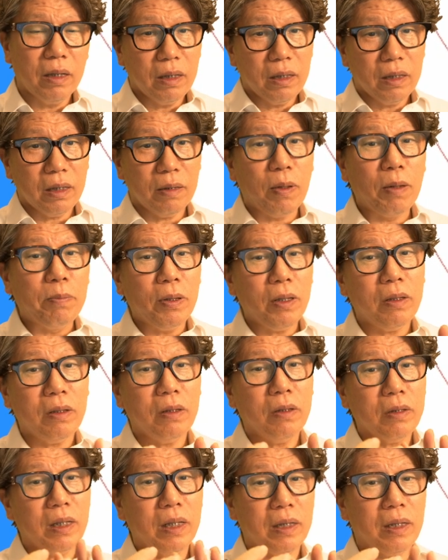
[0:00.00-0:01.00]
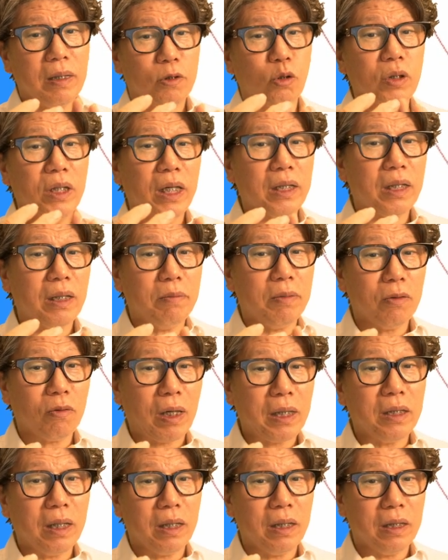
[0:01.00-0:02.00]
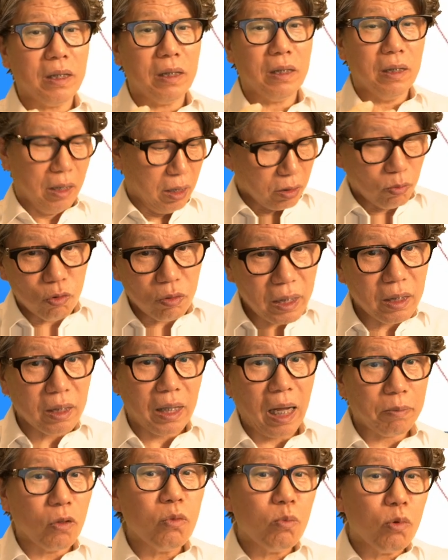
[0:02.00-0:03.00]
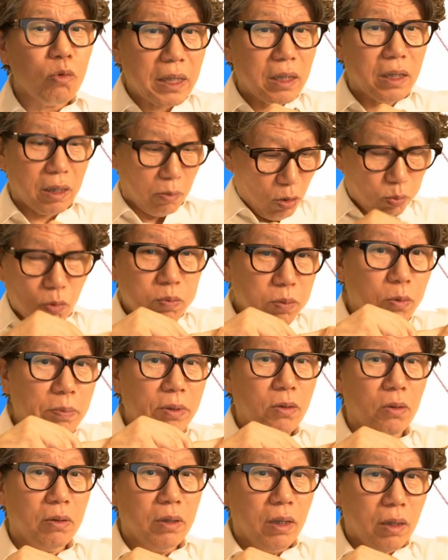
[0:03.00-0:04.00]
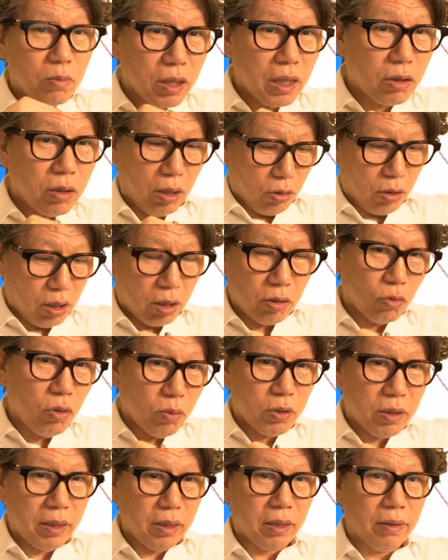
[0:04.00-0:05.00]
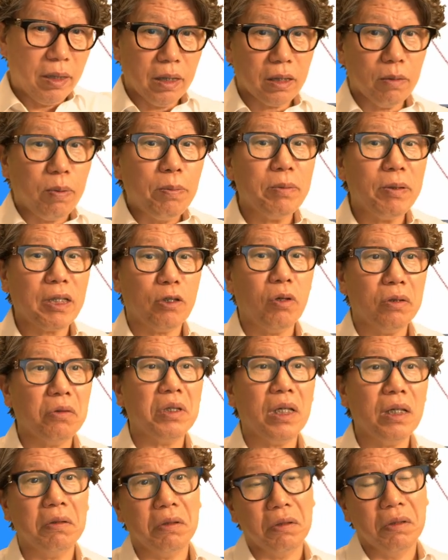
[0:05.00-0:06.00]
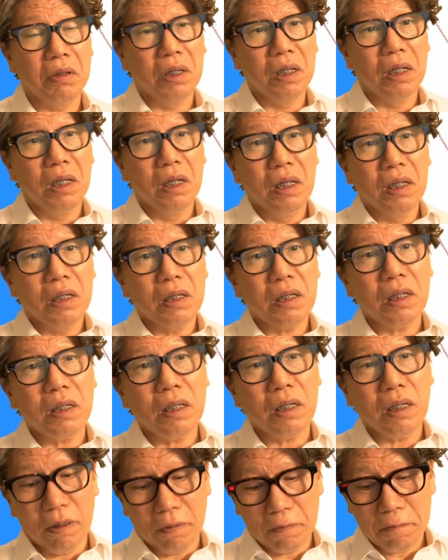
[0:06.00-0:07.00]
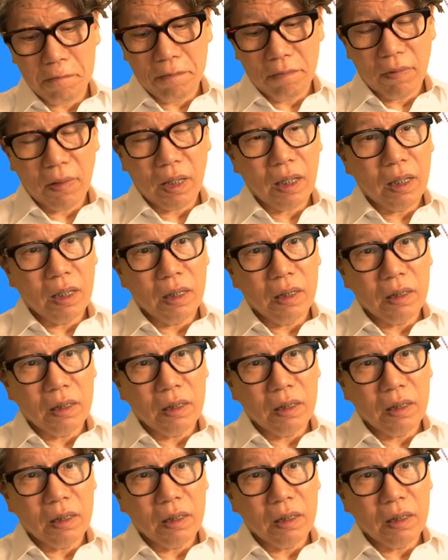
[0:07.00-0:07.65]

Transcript: because there are buffers in the joint, including the knee joint, all joints have a buffer space when pressed. So regarding TMJ